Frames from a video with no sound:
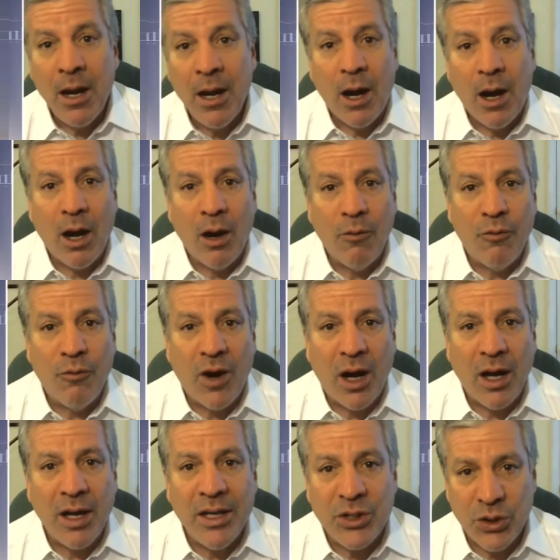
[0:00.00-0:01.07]
of
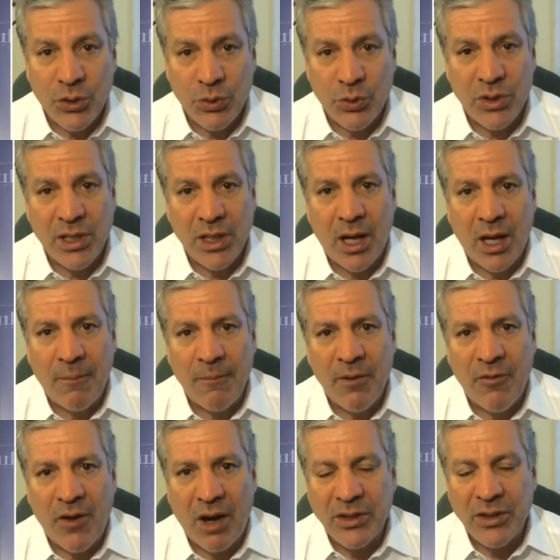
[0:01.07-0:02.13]
issues
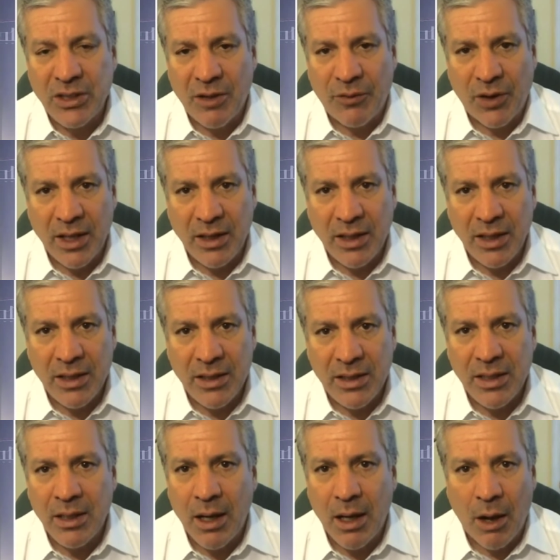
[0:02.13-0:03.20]
involving stuff like this
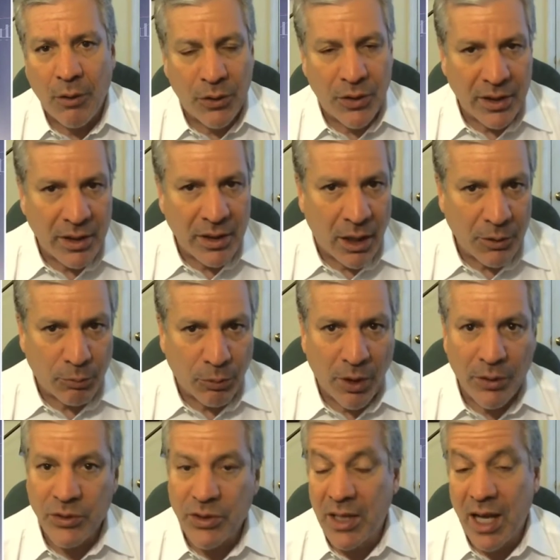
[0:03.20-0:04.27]
other than the Hunt
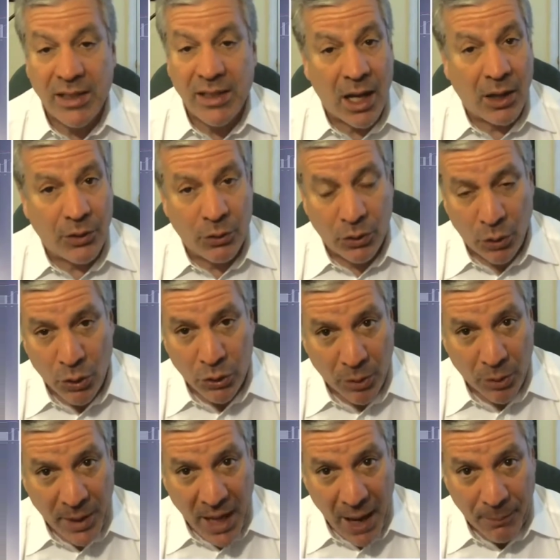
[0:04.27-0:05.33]
brothers, and that's
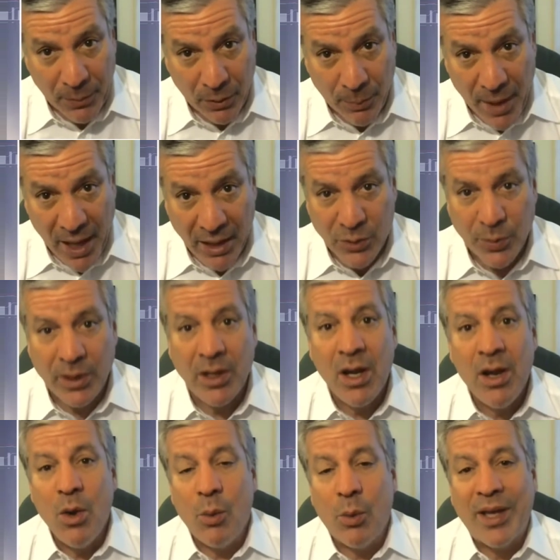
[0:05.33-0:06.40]
long-term capital management
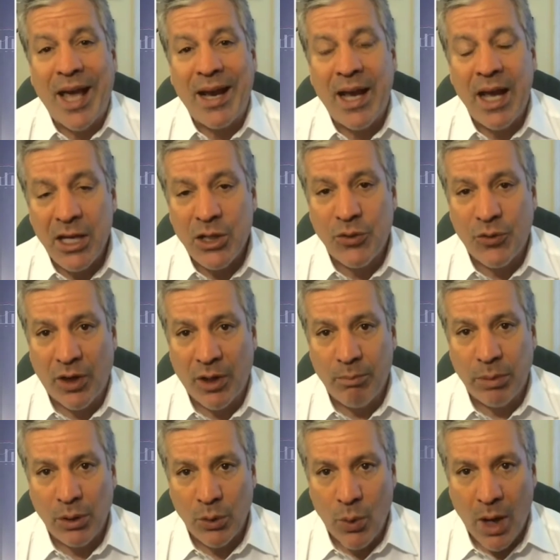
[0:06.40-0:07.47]
when that hedge fund
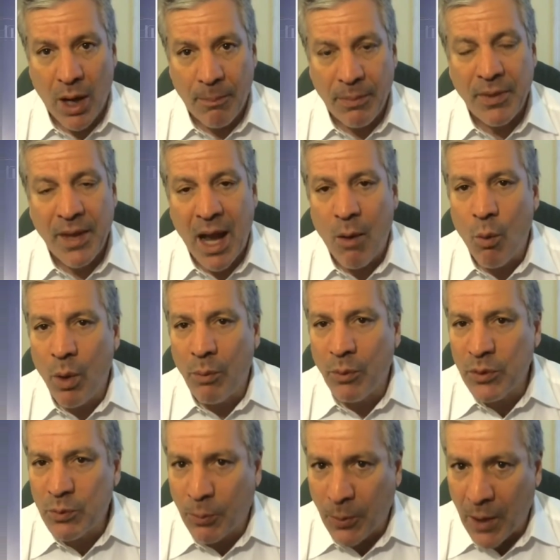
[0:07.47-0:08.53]
blew up. Right. Now, what
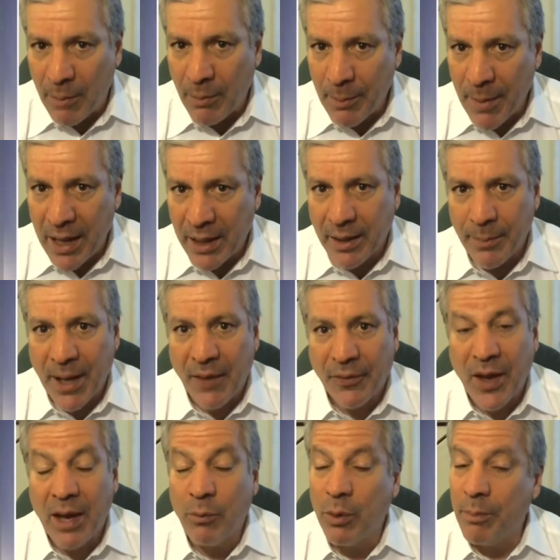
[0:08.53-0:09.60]
was problematic about
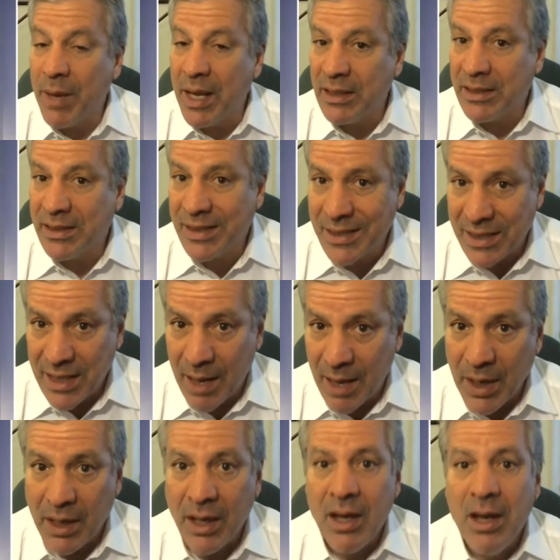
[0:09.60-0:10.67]
that, what made it
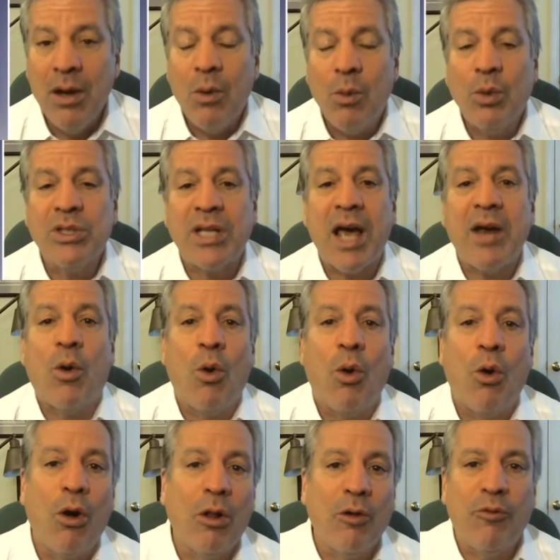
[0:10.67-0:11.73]
systemic, was that
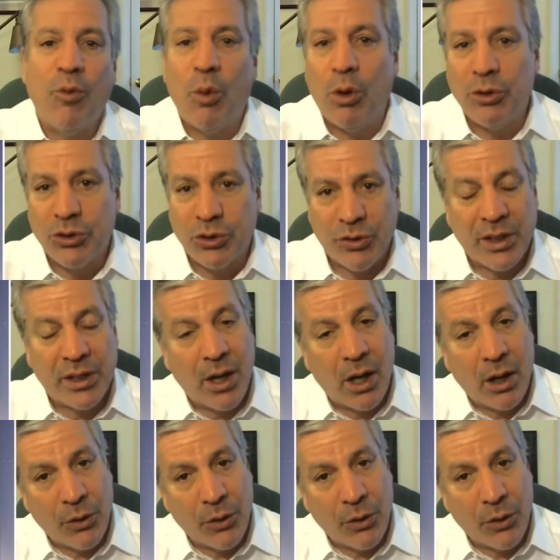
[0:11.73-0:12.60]
all of Wall Street and other